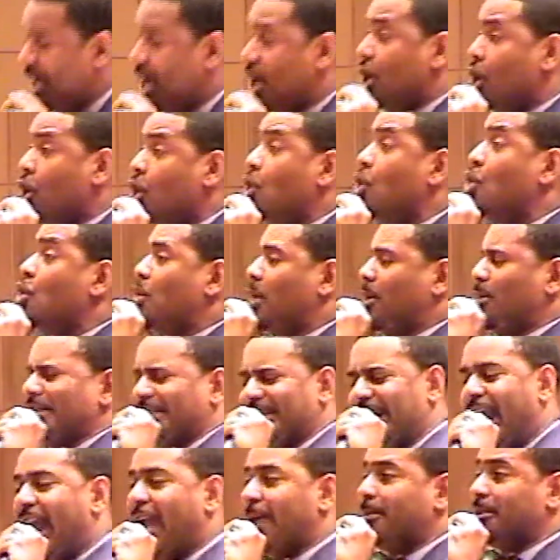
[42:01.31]
who was
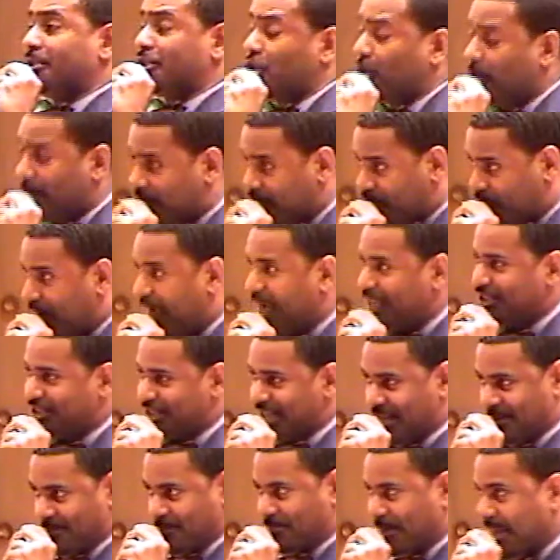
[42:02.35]
able to invest
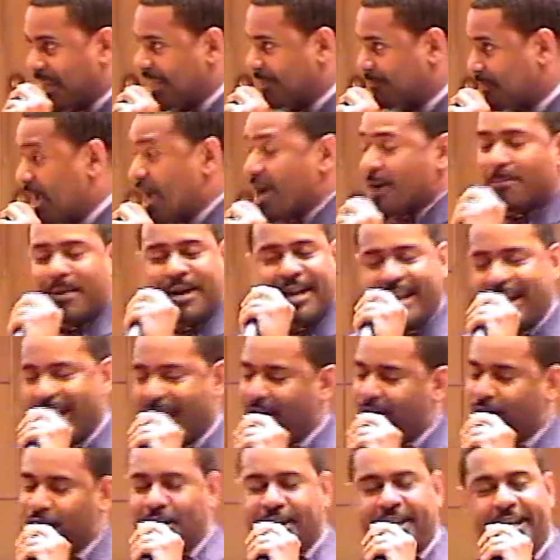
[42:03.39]
in me. But
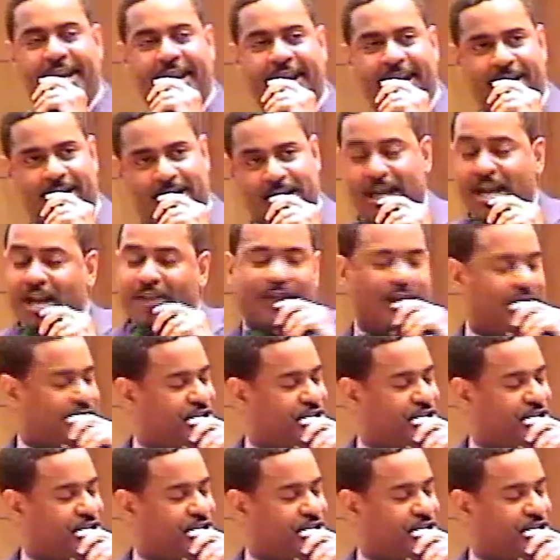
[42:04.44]
every year, there's